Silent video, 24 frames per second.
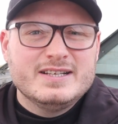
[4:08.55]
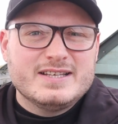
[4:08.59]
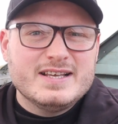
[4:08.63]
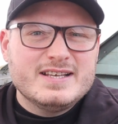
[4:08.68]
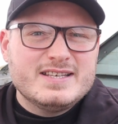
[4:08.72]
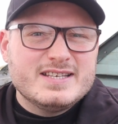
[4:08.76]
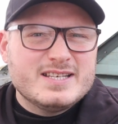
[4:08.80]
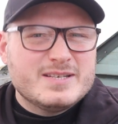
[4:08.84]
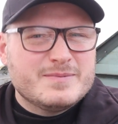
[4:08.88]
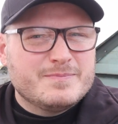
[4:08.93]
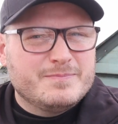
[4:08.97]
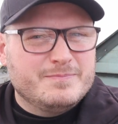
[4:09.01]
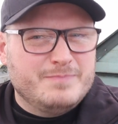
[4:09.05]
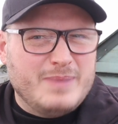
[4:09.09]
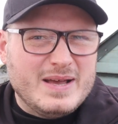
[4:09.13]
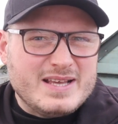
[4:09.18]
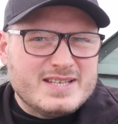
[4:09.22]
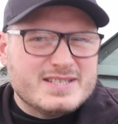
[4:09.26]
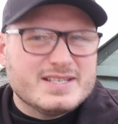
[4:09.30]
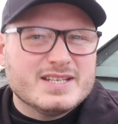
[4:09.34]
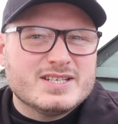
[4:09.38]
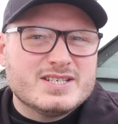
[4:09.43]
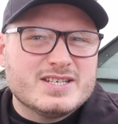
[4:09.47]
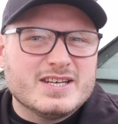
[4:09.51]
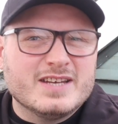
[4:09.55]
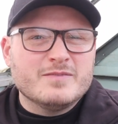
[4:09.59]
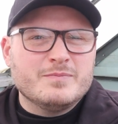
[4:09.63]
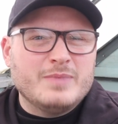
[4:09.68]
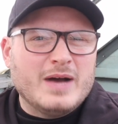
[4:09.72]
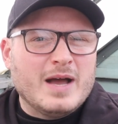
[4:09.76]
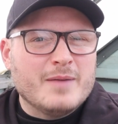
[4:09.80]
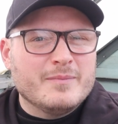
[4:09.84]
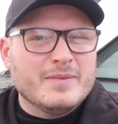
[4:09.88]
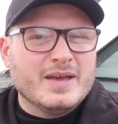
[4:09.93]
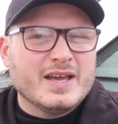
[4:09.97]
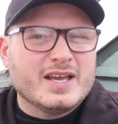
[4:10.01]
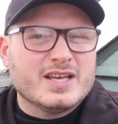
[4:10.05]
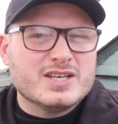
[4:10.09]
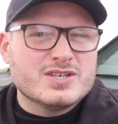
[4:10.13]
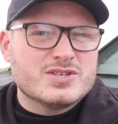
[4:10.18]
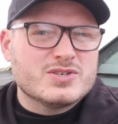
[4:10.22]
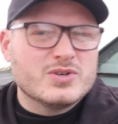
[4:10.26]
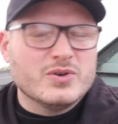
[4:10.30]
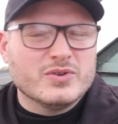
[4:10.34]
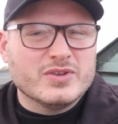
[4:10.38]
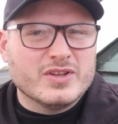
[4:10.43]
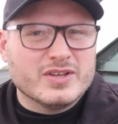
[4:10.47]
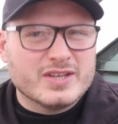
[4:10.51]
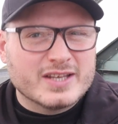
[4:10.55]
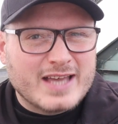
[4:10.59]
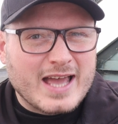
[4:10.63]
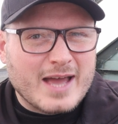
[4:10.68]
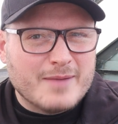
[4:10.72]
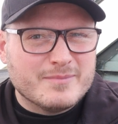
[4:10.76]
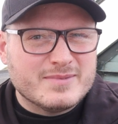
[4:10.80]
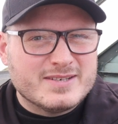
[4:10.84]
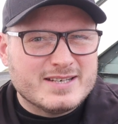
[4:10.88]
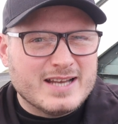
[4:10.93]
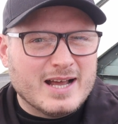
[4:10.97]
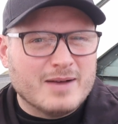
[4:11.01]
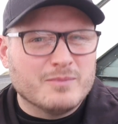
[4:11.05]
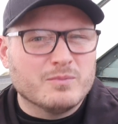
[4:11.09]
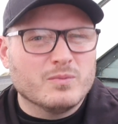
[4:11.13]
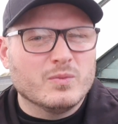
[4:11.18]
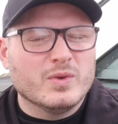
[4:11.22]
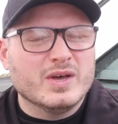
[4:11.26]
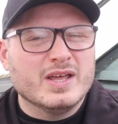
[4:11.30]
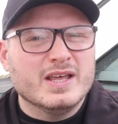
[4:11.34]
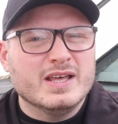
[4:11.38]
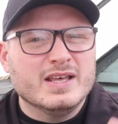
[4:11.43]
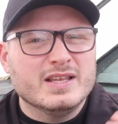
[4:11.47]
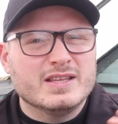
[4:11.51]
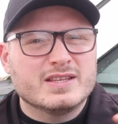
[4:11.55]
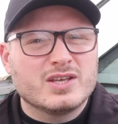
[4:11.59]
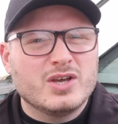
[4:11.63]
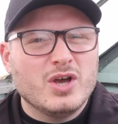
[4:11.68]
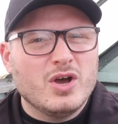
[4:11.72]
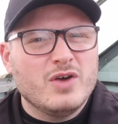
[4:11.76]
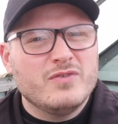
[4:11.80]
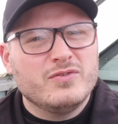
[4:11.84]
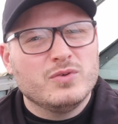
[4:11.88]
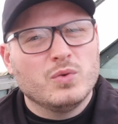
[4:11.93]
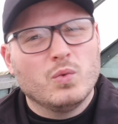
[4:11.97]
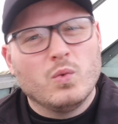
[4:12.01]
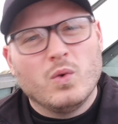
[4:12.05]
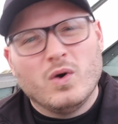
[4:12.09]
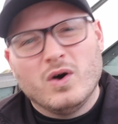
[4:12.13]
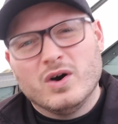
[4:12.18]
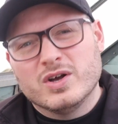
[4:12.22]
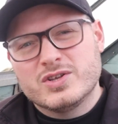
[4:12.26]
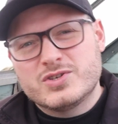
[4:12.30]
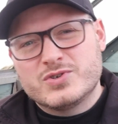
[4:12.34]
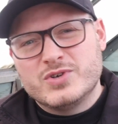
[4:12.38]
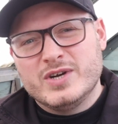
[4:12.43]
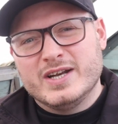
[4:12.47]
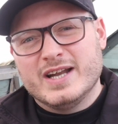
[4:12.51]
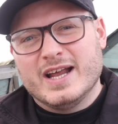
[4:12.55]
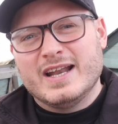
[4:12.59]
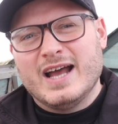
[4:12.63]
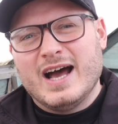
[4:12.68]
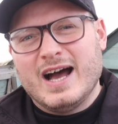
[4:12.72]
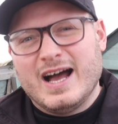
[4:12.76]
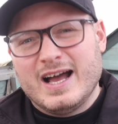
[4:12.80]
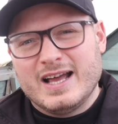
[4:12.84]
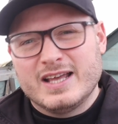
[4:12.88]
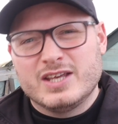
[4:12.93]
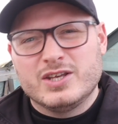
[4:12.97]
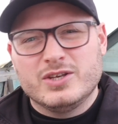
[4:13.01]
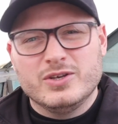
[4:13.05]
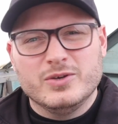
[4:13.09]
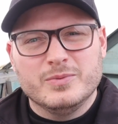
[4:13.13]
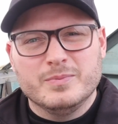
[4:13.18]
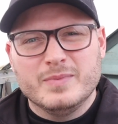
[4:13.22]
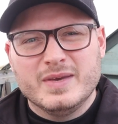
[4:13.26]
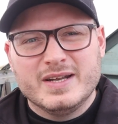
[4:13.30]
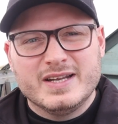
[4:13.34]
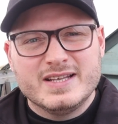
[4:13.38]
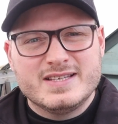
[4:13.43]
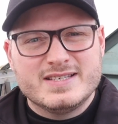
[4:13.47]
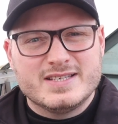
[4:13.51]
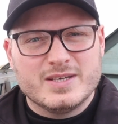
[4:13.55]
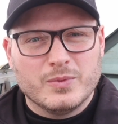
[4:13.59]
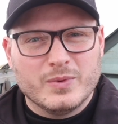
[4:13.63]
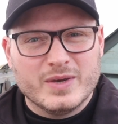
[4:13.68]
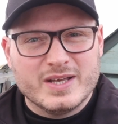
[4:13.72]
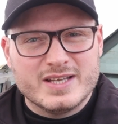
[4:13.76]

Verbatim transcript: This is best achieved by making sure that they're kept damp with careful watering and high humidity,